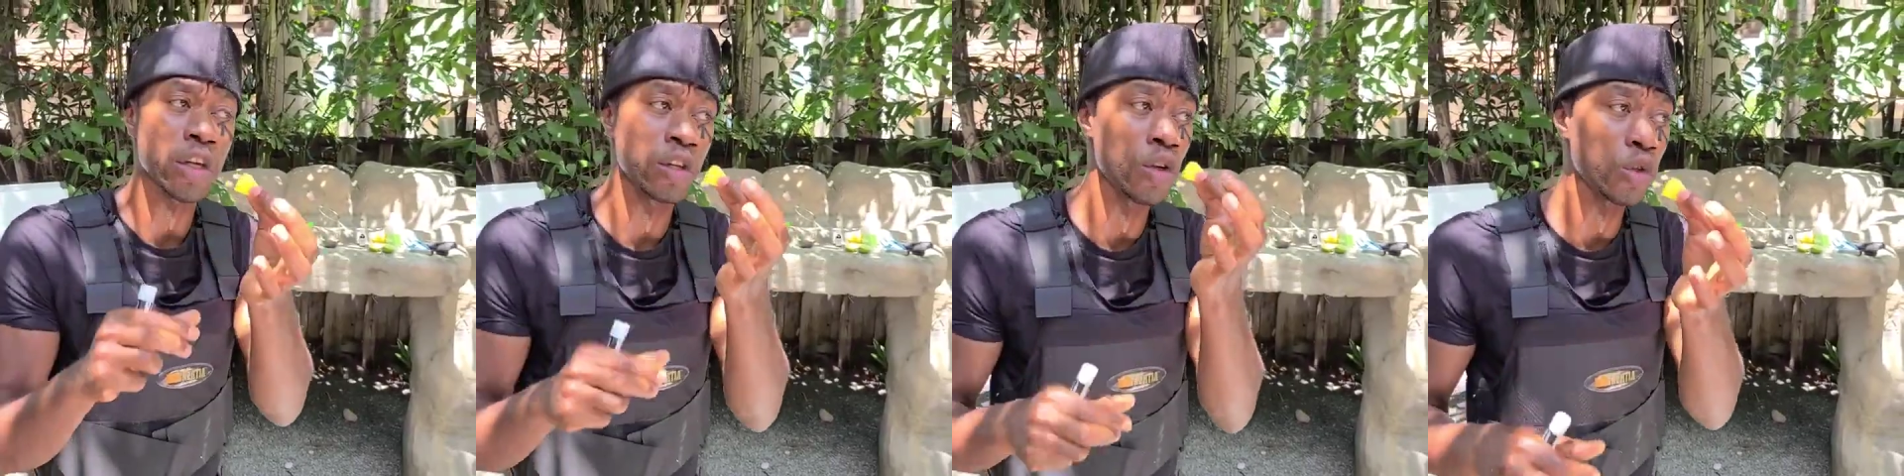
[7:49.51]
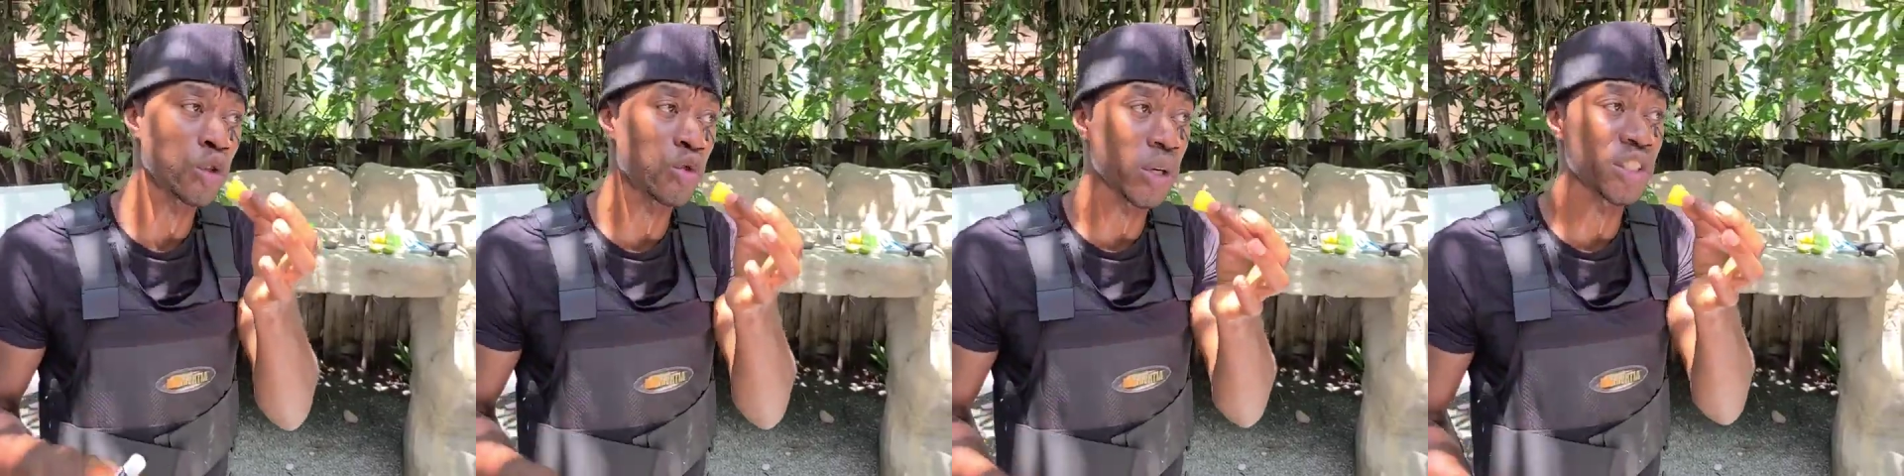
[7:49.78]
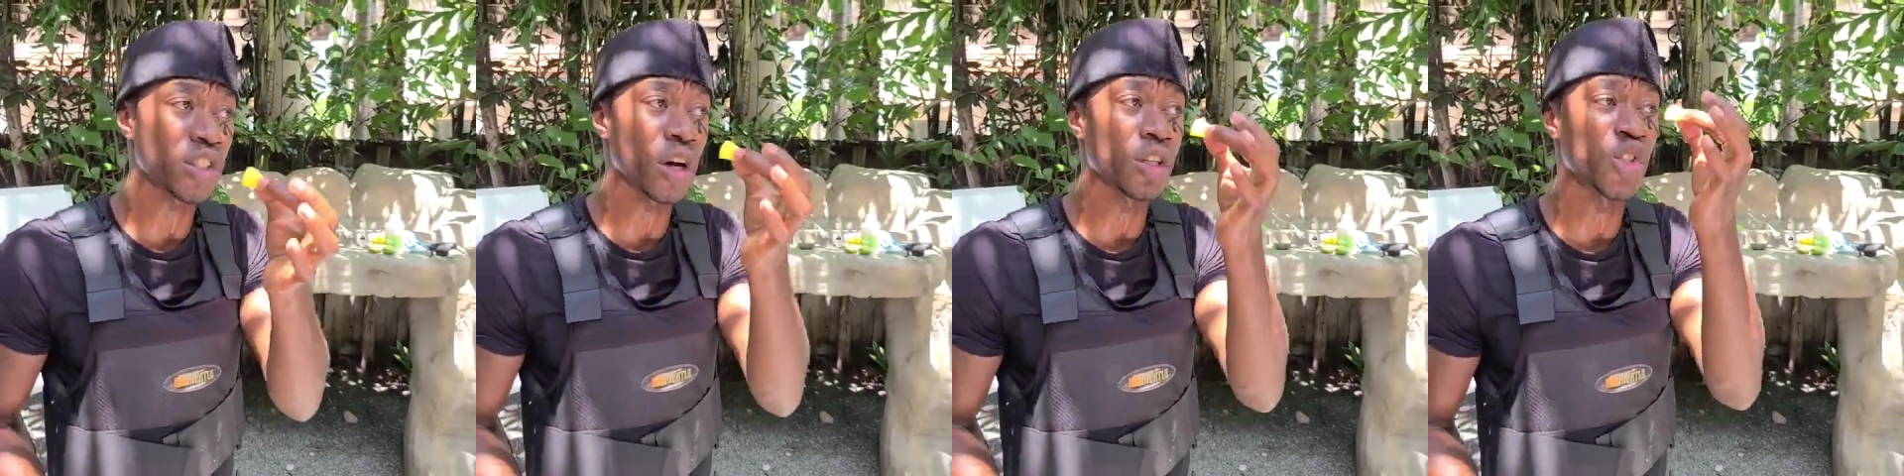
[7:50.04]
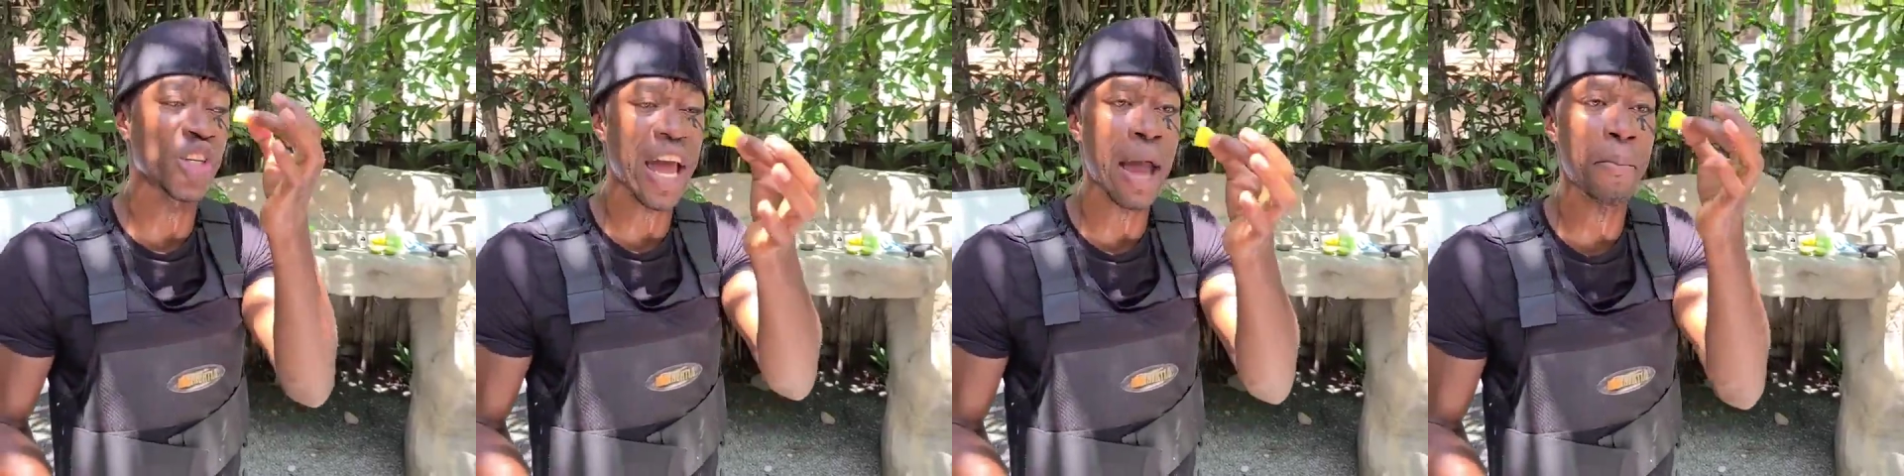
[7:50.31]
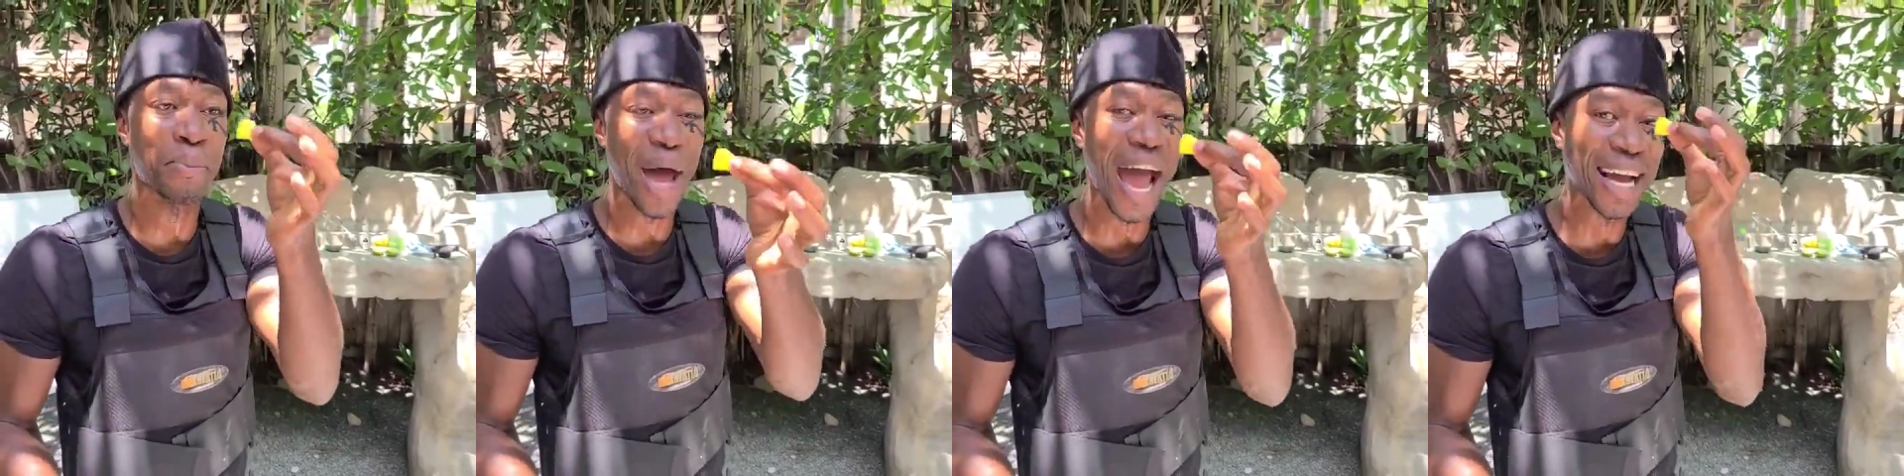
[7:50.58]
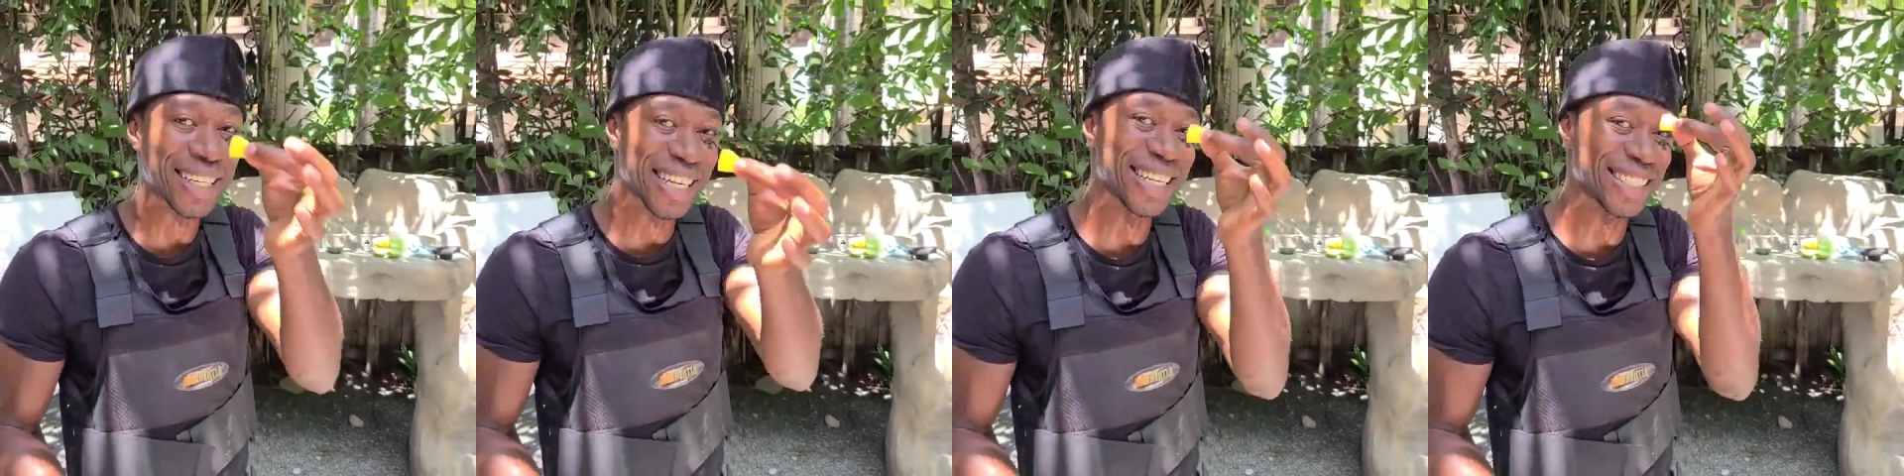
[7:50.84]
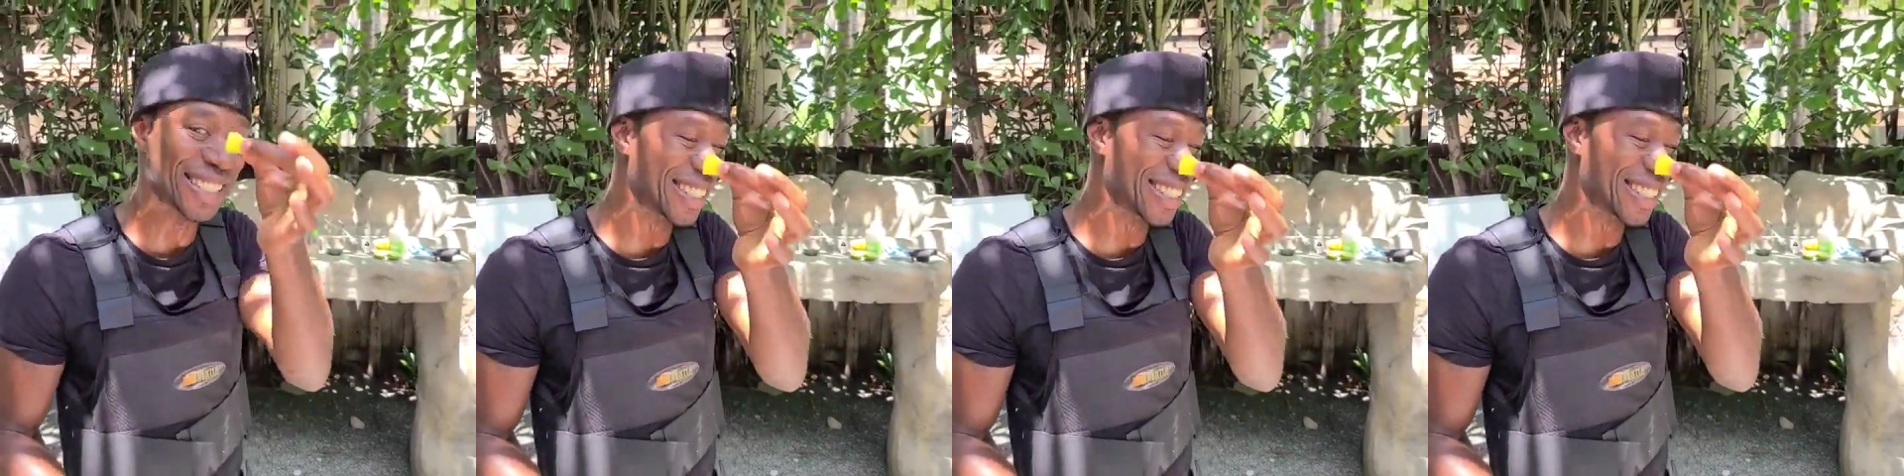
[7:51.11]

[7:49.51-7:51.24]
the nutrients are jam-packed in the